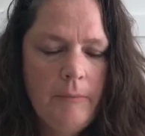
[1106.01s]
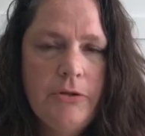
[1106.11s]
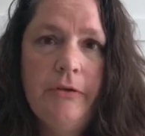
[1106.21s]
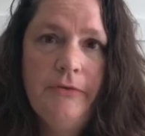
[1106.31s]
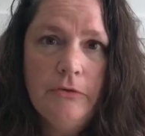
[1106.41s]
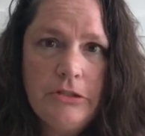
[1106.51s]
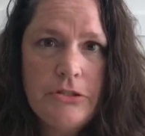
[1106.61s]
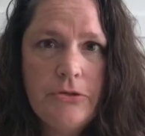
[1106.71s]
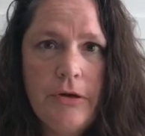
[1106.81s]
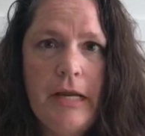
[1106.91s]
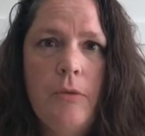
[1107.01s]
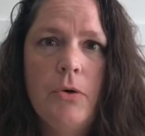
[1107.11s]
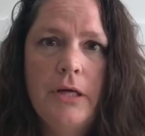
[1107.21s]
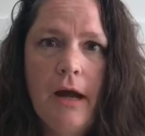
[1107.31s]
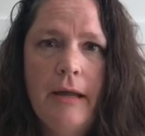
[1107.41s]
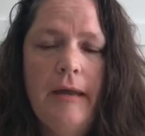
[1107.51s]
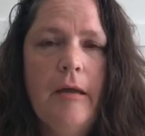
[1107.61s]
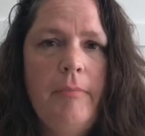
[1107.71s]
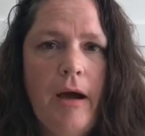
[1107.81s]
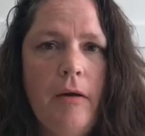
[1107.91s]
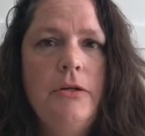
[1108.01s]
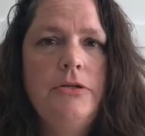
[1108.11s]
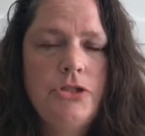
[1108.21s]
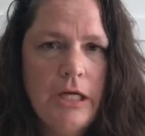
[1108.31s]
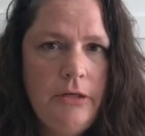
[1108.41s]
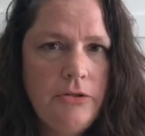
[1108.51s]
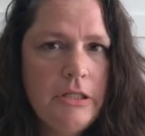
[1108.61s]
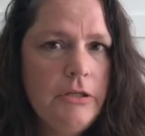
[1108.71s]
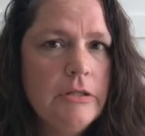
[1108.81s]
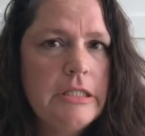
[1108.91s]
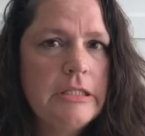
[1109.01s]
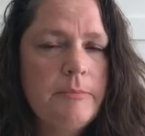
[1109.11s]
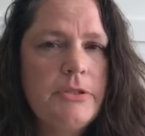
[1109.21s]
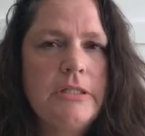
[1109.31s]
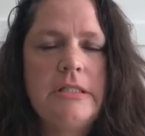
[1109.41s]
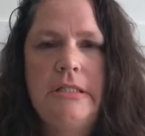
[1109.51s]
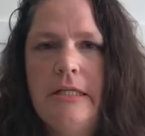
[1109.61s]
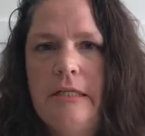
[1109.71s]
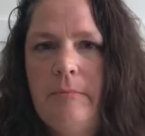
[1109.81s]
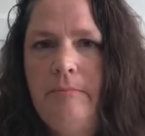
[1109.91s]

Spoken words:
So if you're just joining, we're talking about changing your exemptions to get